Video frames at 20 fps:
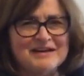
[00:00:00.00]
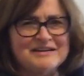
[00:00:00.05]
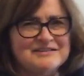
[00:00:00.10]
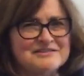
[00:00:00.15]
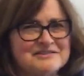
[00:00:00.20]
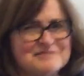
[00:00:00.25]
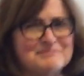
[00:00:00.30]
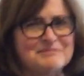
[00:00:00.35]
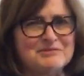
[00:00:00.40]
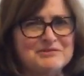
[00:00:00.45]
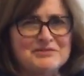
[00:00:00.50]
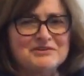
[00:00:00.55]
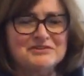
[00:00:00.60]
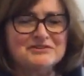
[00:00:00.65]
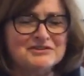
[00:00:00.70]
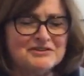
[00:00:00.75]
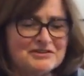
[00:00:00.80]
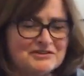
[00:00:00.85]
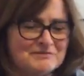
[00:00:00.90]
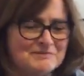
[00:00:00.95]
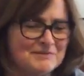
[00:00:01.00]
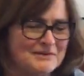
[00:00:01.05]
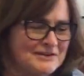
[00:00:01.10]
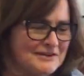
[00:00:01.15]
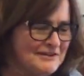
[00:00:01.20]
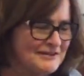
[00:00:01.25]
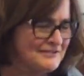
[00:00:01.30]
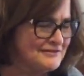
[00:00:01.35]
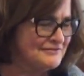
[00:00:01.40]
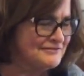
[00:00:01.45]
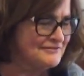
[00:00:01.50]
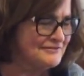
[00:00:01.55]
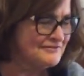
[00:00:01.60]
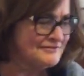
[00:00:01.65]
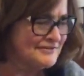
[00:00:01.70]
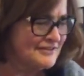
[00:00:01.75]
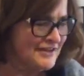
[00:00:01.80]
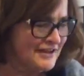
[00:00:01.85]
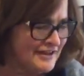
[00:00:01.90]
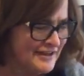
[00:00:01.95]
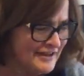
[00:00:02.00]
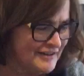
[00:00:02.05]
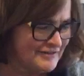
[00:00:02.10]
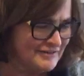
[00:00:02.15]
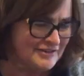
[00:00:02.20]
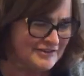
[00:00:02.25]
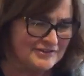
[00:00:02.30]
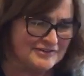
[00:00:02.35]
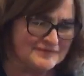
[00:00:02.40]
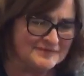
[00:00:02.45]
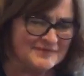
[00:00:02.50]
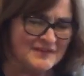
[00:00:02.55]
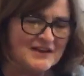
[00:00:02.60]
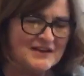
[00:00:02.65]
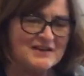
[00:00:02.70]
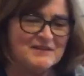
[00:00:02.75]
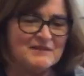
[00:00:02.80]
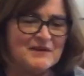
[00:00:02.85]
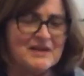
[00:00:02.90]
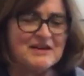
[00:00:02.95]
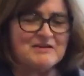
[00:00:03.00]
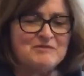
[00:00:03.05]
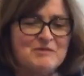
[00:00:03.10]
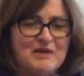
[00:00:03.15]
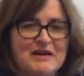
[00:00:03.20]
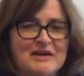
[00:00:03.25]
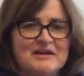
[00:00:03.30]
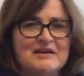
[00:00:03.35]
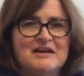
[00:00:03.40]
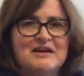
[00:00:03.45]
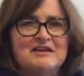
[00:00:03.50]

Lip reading: might have spurred a little bit of, I don't know. But anyway,